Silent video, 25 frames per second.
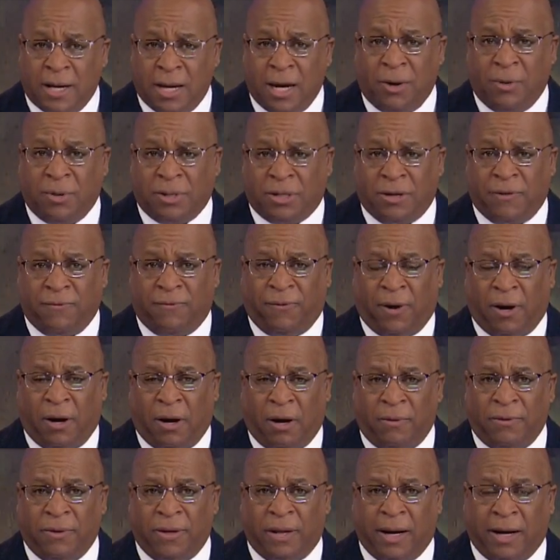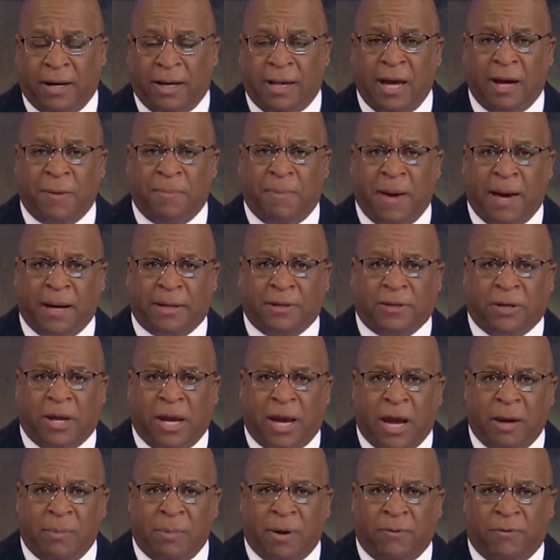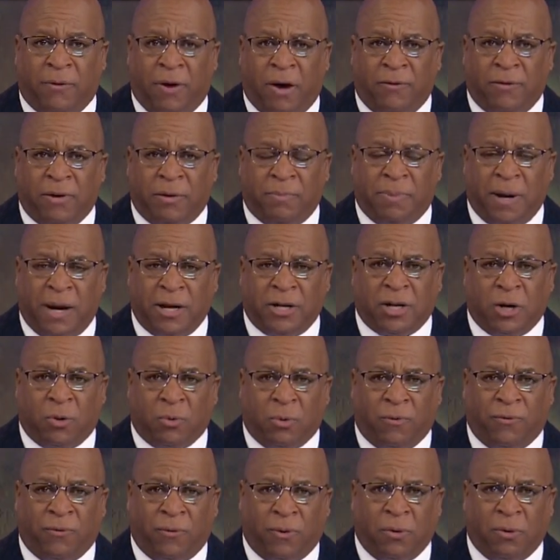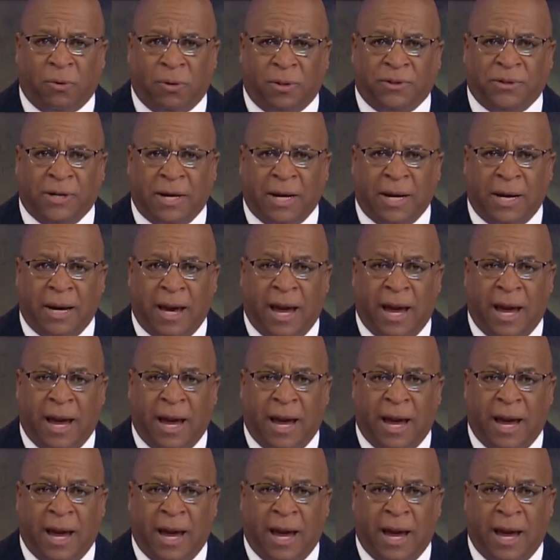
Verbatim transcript: it was involved in a kickback scheme involving patient referrals